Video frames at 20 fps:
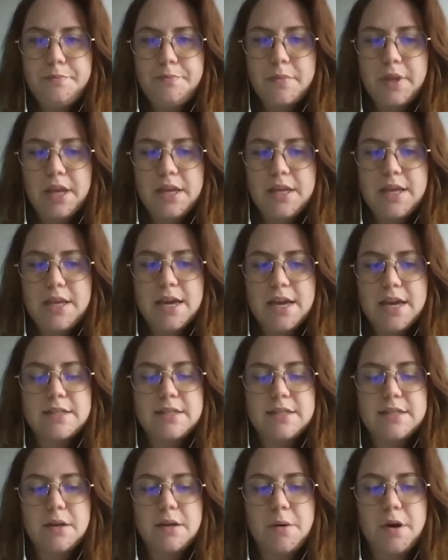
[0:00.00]
Yes,
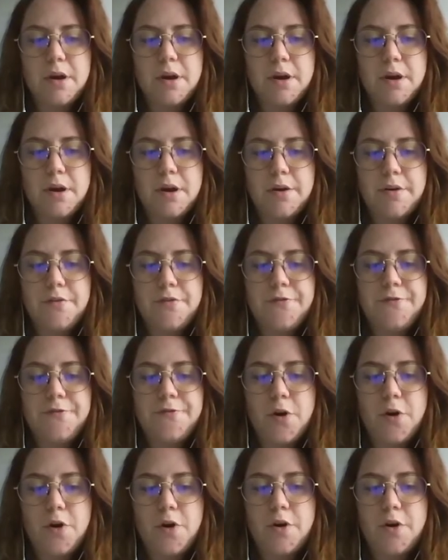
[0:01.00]

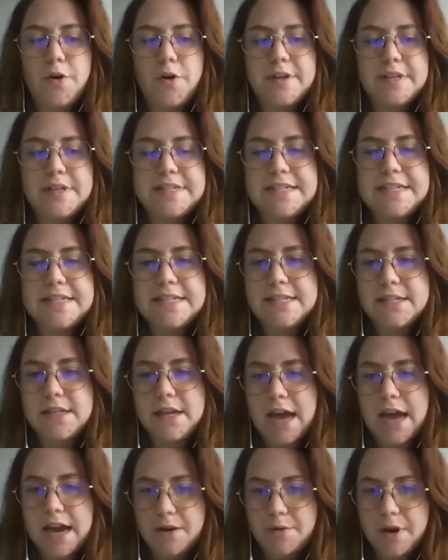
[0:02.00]
for these
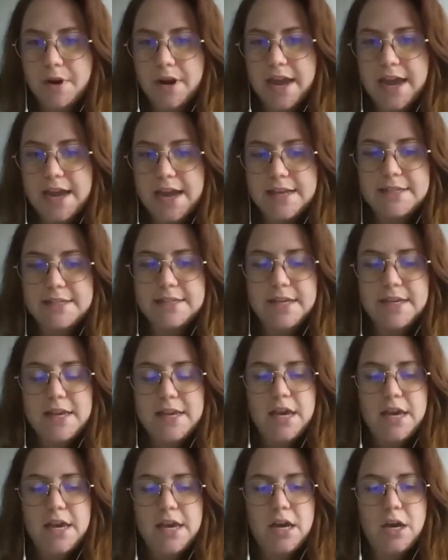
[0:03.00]
aggregates,
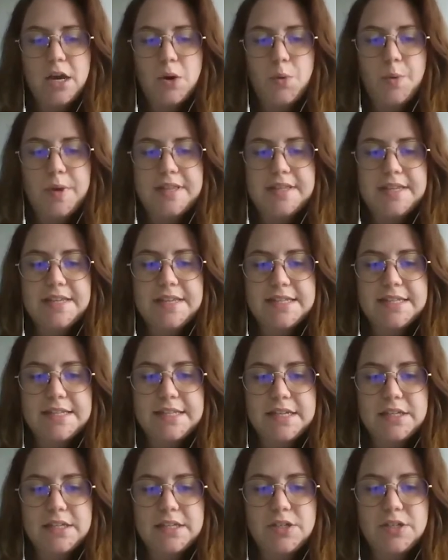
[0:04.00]
we
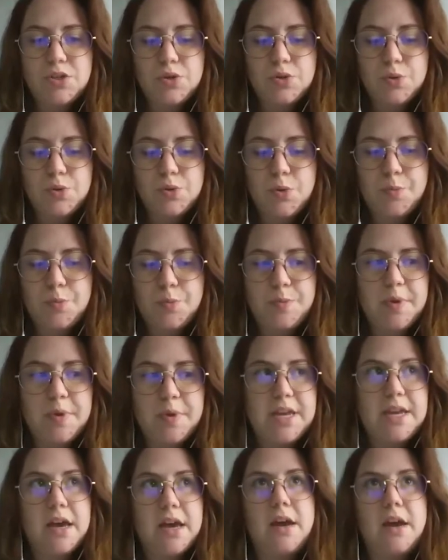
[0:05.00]
tested to be
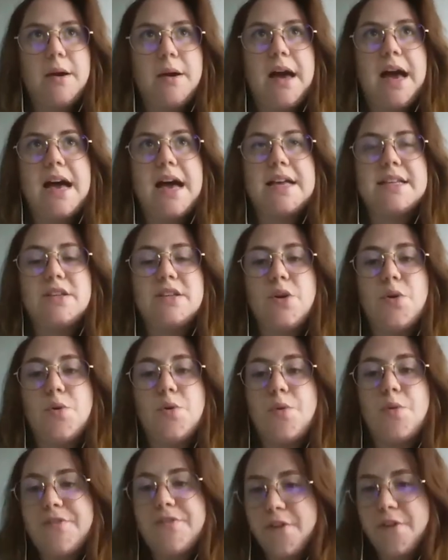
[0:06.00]
as a
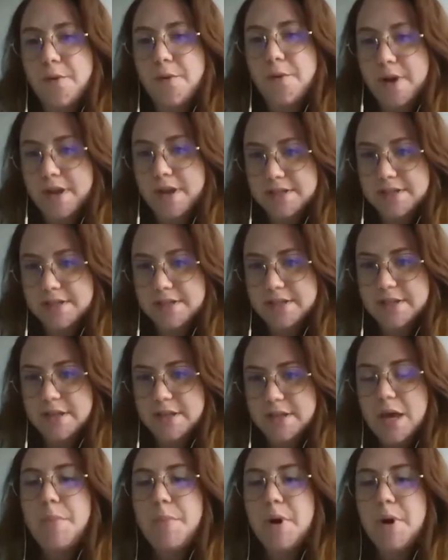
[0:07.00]
reference,
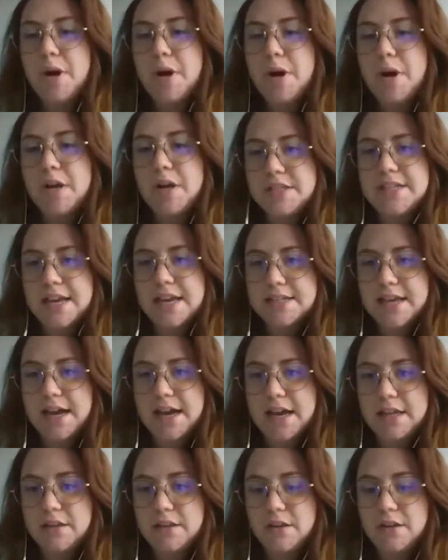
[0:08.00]
but yes,
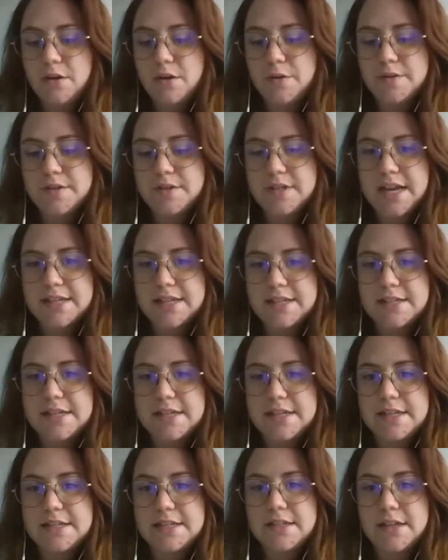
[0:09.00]
I know that
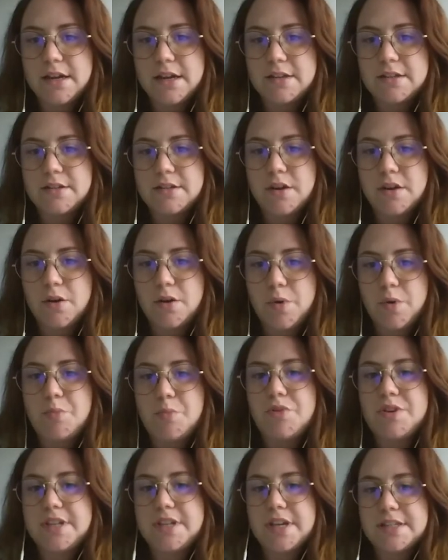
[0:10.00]
it's not
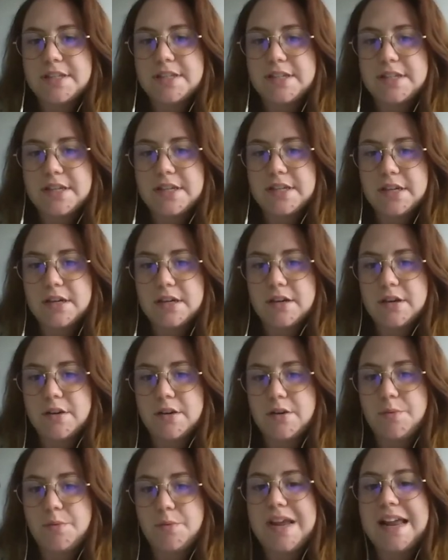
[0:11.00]
represent
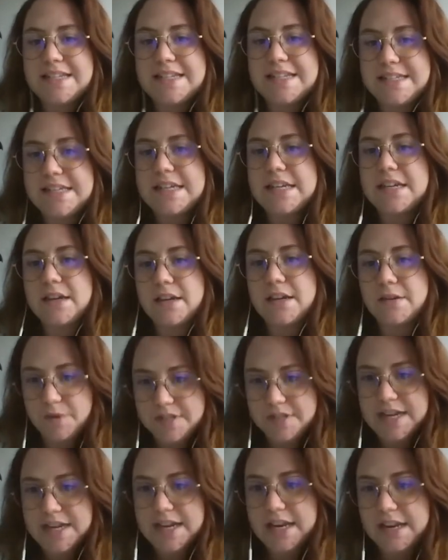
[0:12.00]
realistic
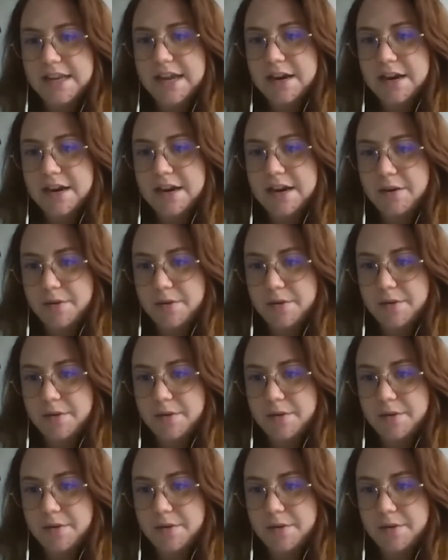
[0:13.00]
recycling aggregates.